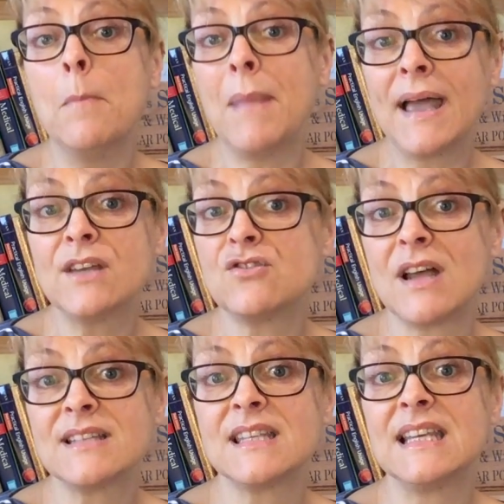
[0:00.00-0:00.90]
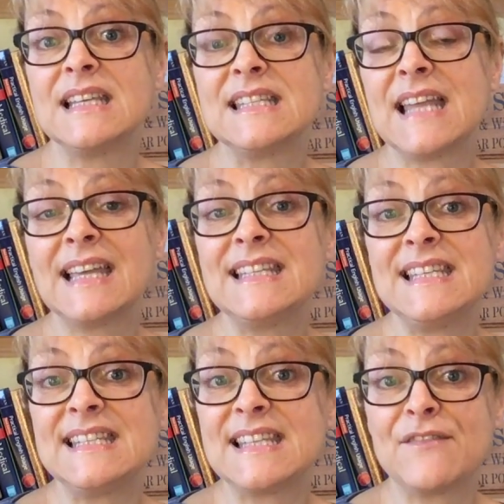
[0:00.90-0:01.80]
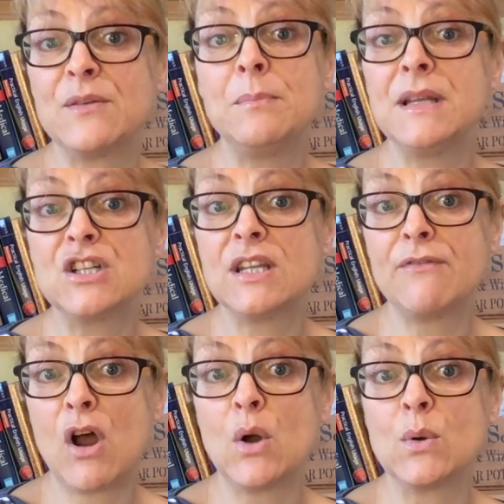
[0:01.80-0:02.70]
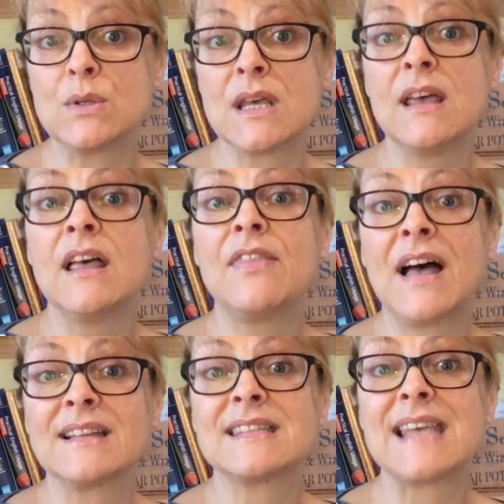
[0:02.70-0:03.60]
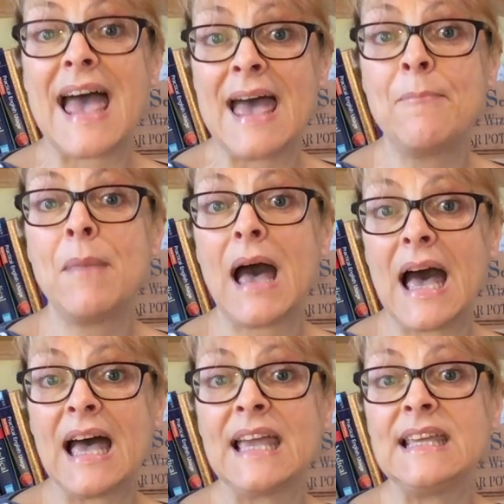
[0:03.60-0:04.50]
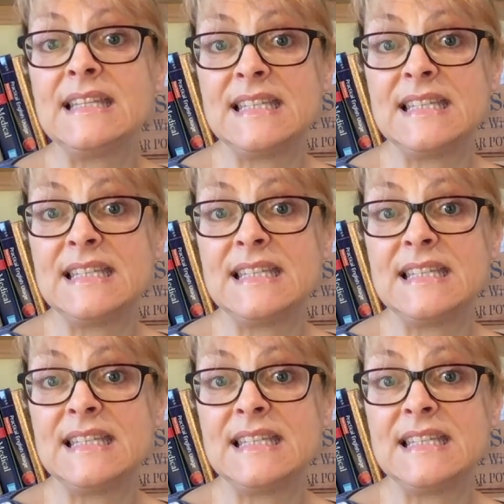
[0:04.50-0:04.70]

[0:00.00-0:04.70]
my address is 97 Midgley Road. That's M-I-D-G-L-E-Y.